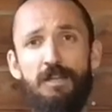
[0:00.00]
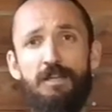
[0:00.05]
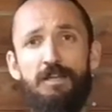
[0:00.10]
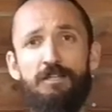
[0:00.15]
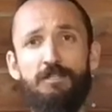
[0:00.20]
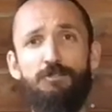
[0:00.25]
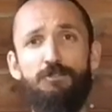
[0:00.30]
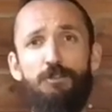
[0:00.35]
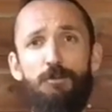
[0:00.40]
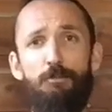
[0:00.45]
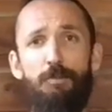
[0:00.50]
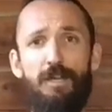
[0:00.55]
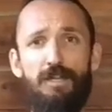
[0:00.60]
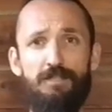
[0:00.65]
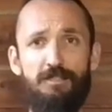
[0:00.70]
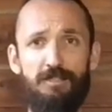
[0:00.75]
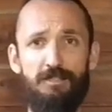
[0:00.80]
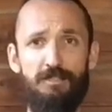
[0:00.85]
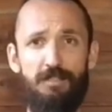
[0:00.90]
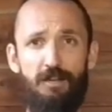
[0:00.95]
So the
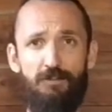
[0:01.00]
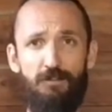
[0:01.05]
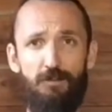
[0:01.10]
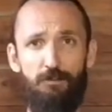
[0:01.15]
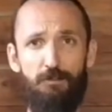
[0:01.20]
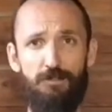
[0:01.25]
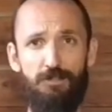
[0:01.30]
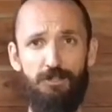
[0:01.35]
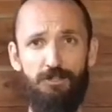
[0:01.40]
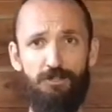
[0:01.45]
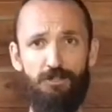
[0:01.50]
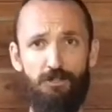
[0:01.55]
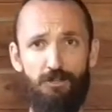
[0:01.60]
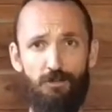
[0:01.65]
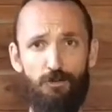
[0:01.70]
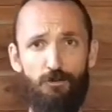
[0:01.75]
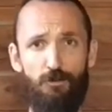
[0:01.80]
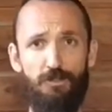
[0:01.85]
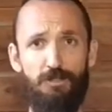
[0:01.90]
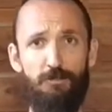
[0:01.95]
basics of the position are
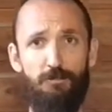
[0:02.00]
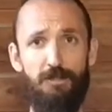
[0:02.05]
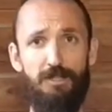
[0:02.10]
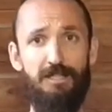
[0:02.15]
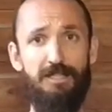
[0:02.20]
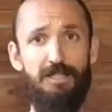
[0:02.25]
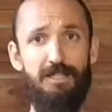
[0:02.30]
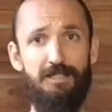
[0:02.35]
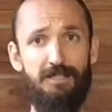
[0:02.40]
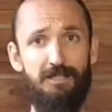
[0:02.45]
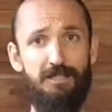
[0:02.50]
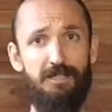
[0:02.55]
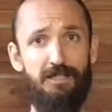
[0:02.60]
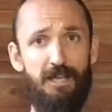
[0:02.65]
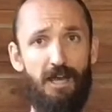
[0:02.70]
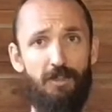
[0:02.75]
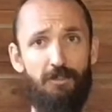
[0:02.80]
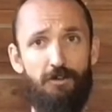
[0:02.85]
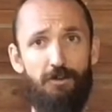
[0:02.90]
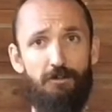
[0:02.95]
going to be knees
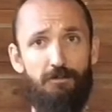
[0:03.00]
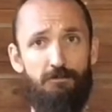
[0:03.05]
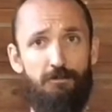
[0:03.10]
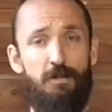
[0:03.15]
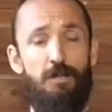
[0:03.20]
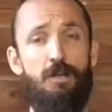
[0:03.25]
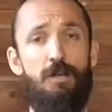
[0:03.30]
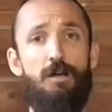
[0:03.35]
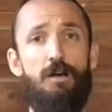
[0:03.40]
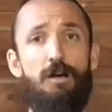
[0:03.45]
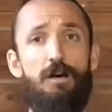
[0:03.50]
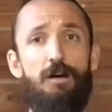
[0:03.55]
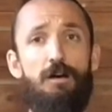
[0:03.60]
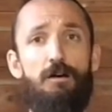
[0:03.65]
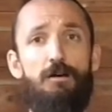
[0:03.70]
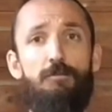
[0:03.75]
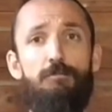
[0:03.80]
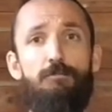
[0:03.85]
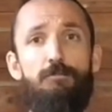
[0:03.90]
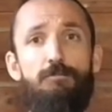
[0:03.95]
together.
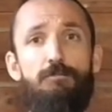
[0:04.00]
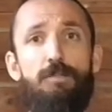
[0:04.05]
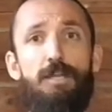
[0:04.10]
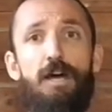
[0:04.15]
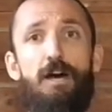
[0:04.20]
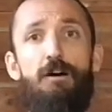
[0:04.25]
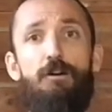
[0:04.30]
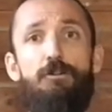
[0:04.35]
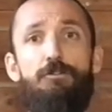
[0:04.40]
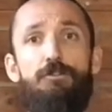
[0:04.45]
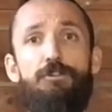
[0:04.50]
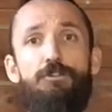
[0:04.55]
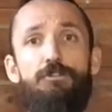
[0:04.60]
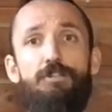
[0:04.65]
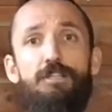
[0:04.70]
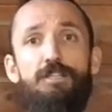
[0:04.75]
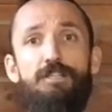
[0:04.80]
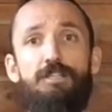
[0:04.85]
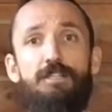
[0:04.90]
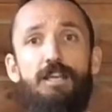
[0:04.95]
Now your
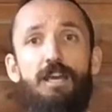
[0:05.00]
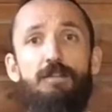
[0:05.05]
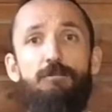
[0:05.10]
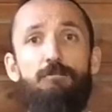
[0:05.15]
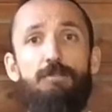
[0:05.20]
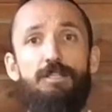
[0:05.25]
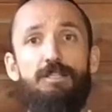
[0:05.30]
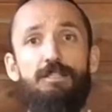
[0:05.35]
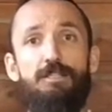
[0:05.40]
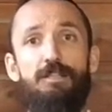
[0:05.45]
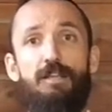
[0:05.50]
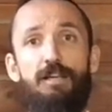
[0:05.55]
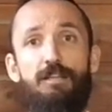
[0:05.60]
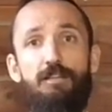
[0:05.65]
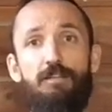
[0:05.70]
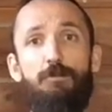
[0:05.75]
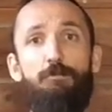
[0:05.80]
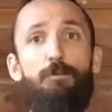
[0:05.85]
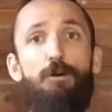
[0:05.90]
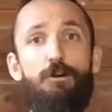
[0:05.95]
knees can be
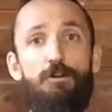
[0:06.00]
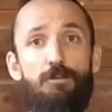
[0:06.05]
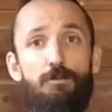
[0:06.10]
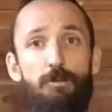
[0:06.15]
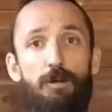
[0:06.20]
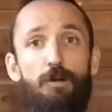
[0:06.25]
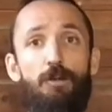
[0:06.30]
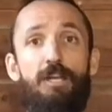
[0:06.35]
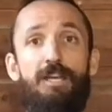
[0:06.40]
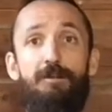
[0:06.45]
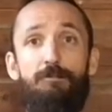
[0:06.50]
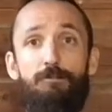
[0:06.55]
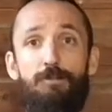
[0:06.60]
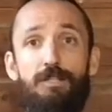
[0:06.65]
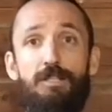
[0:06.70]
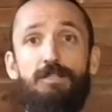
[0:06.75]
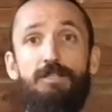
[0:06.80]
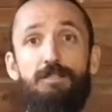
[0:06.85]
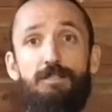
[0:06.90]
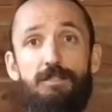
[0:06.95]
slightly apart, about hip
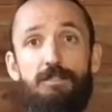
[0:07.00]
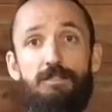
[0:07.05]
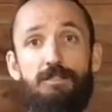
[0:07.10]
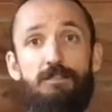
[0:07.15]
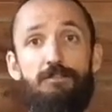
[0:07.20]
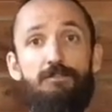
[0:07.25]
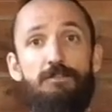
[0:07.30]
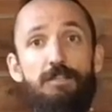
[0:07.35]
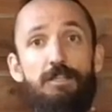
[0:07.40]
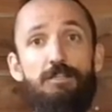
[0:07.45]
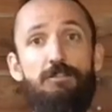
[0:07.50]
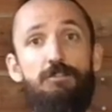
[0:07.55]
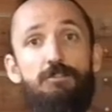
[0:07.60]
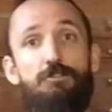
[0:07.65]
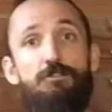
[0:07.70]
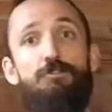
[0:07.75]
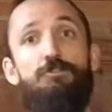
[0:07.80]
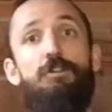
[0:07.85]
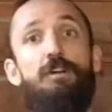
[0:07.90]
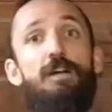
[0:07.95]
distance if need
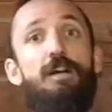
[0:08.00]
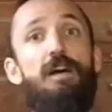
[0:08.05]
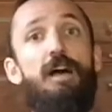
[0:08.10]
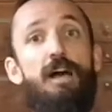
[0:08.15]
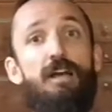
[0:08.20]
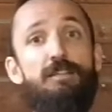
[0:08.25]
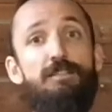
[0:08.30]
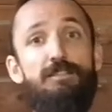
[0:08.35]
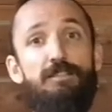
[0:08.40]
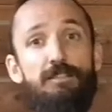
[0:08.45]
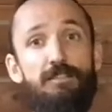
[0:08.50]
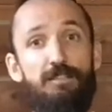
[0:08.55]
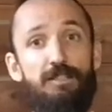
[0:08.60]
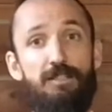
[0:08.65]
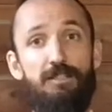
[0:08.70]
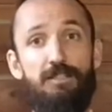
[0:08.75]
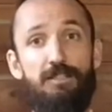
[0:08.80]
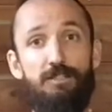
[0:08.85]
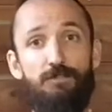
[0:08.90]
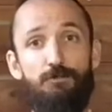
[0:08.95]
to. Ideally
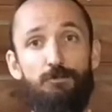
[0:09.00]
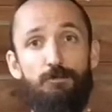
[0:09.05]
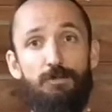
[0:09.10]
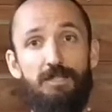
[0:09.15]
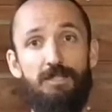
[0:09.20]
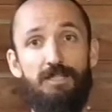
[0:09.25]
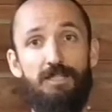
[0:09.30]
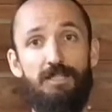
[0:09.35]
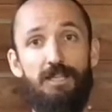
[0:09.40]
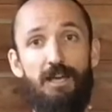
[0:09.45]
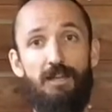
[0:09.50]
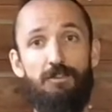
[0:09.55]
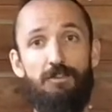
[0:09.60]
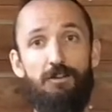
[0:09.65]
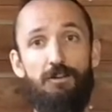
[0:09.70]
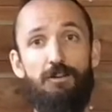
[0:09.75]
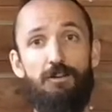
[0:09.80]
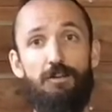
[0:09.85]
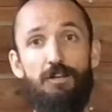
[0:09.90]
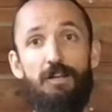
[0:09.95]
knees will be
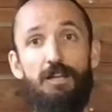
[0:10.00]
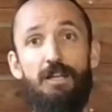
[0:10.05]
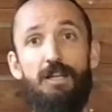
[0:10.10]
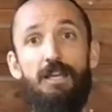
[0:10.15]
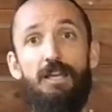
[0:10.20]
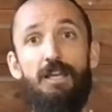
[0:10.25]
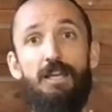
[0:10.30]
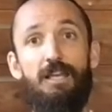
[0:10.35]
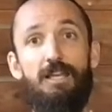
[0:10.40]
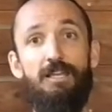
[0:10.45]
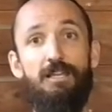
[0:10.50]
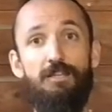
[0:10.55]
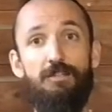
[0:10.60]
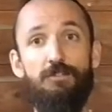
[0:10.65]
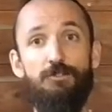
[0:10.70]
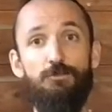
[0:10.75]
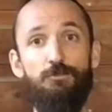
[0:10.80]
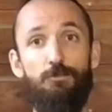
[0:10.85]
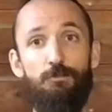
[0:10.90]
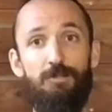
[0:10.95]
together.
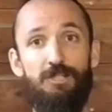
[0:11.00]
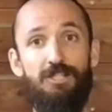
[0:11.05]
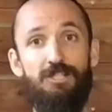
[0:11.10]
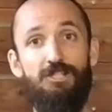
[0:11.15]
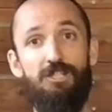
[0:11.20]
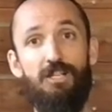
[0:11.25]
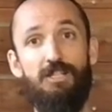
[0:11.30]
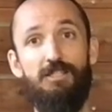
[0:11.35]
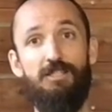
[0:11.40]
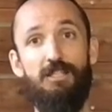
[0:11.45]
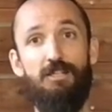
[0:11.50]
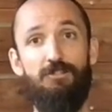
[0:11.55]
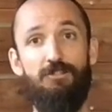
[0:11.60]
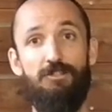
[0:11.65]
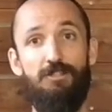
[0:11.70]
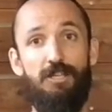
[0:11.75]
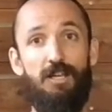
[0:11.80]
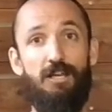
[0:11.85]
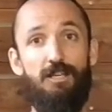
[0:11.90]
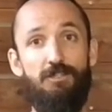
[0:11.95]
Heels will be just
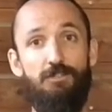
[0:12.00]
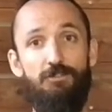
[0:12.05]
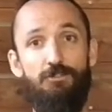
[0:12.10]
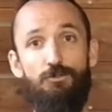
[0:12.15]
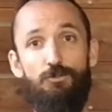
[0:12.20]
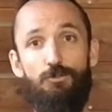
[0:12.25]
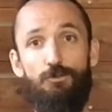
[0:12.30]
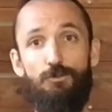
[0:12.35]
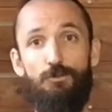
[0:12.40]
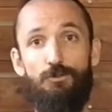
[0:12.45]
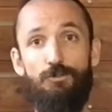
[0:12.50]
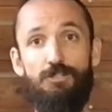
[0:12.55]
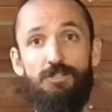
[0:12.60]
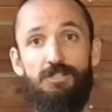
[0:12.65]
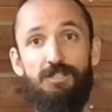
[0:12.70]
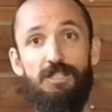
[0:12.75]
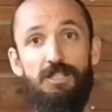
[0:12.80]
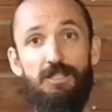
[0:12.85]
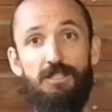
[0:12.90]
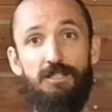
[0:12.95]
outside your
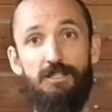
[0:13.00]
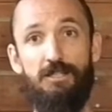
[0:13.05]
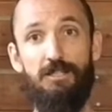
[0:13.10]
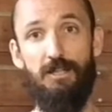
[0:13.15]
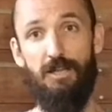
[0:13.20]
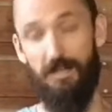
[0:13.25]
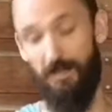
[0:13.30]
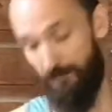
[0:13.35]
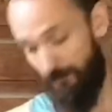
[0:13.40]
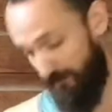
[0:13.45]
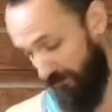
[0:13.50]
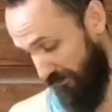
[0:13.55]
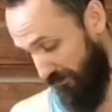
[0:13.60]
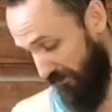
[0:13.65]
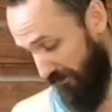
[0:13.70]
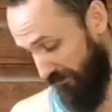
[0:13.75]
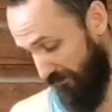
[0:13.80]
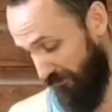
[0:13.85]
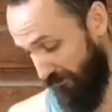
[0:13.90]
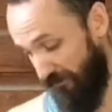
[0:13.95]
seat, so you
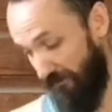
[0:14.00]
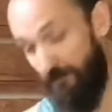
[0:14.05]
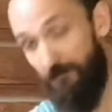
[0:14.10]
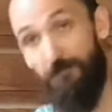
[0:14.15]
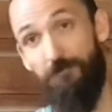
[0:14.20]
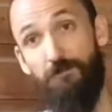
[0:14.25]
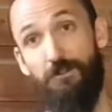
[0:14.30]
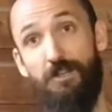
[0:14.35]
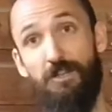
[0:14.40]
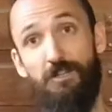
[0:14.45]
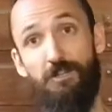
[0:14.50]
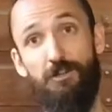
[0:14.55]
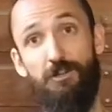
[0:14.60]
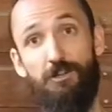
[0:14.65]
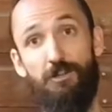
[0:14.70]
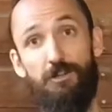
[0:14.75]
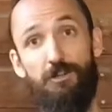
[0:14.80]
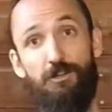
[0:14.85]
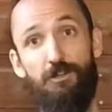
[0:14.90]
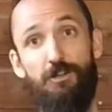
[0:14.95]
can sort of fit
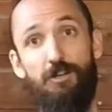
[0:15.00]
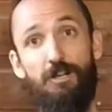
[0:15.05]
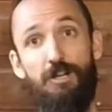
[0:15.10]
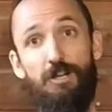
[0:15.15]
your